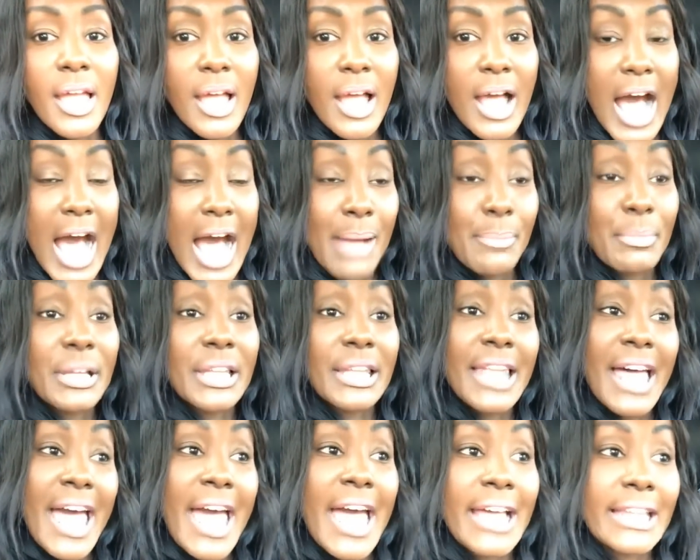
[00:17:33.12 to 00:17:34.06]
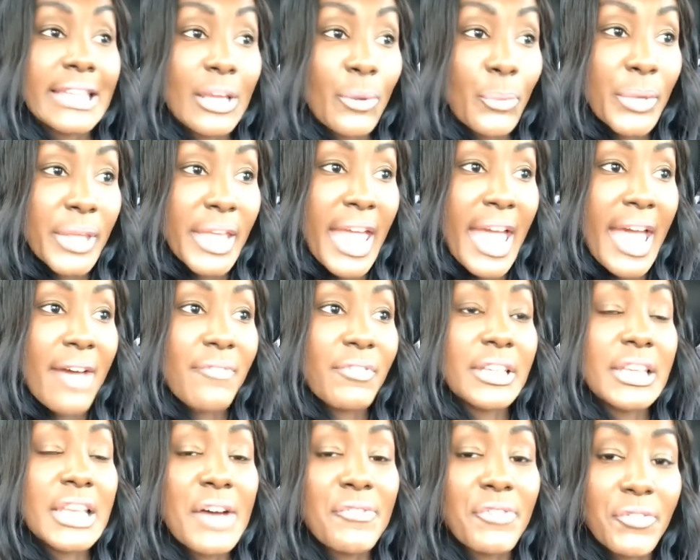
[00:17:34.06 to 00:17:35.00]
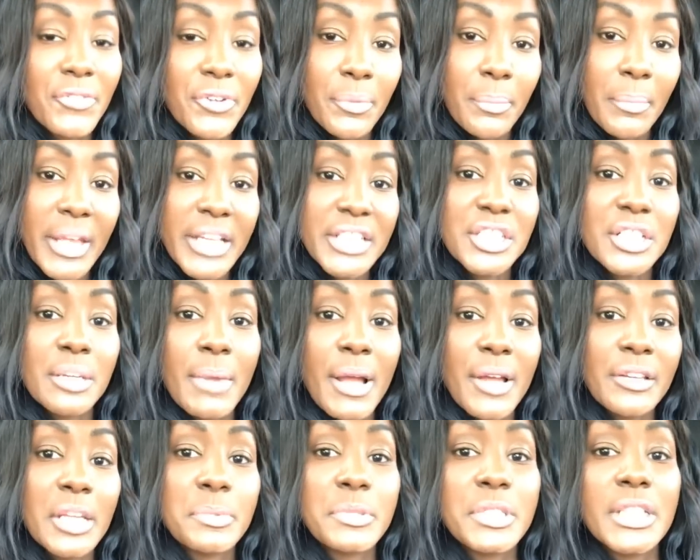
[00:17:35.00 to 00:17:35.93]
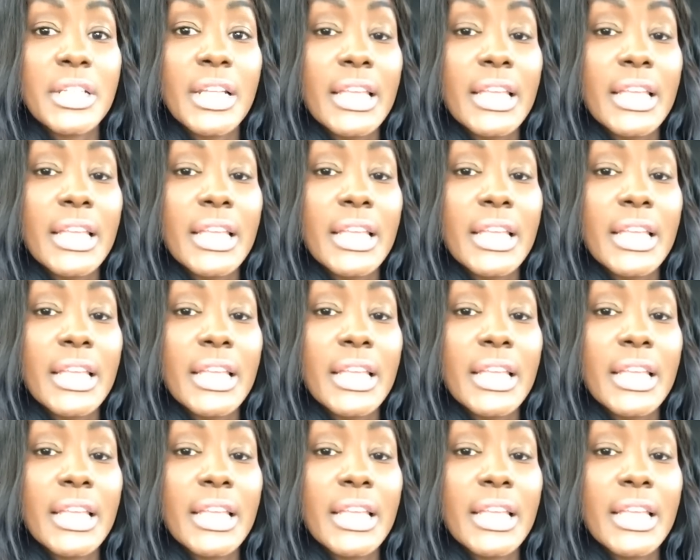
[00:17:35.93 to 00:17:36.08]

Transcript: I'm glad that we have enough information about Nipsey